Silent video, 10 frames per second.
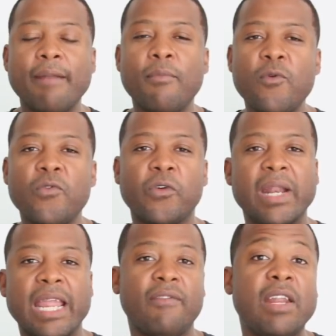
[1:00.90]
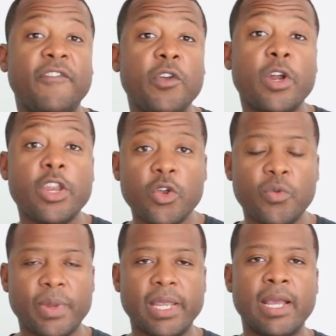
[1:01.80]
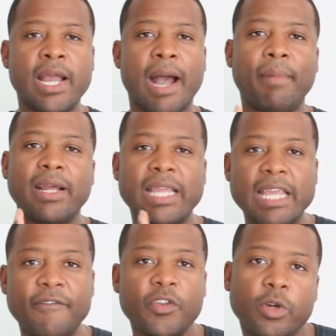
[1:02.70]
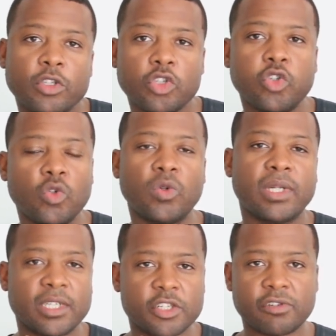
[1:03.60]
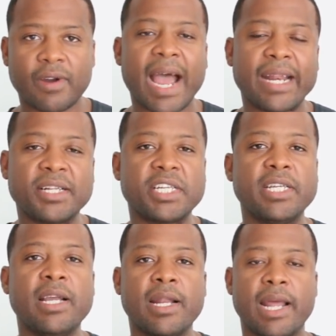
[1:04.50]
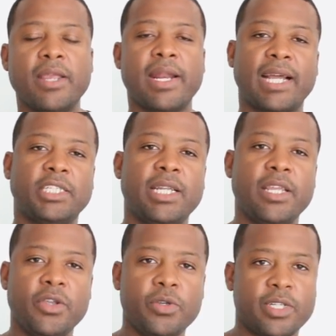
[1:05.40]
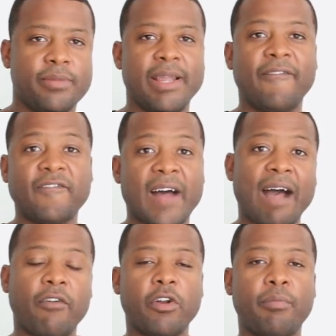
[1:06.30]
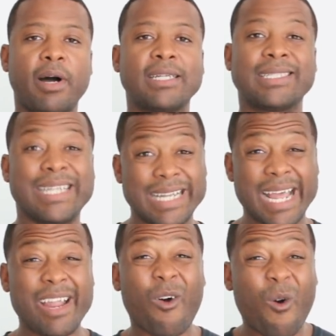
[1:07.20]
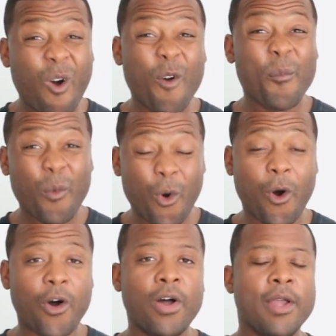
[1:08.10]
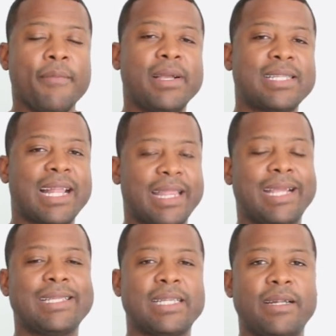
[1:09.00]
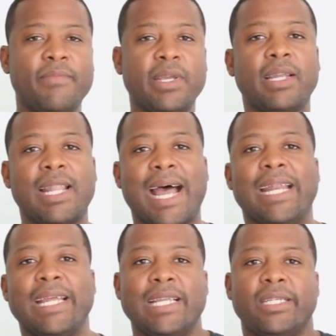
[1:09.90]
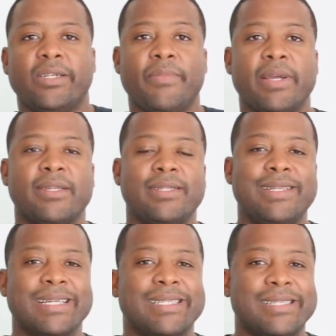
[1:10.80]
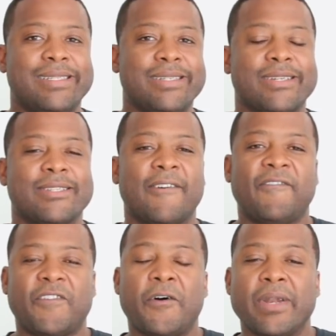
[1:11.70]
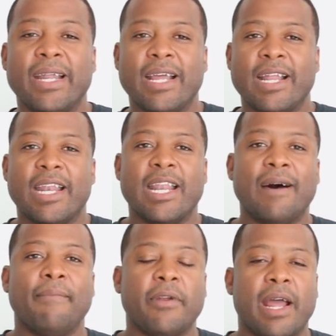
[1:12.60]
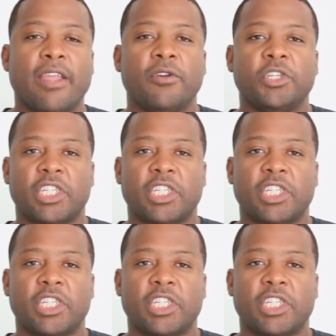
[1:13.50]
can move on. Even if you're a newbie, I'm going to give you a tool and a strategy that you can actually use to make $500 a day or more, because I think it's going to be a lot easier, because this is just a fun number that you're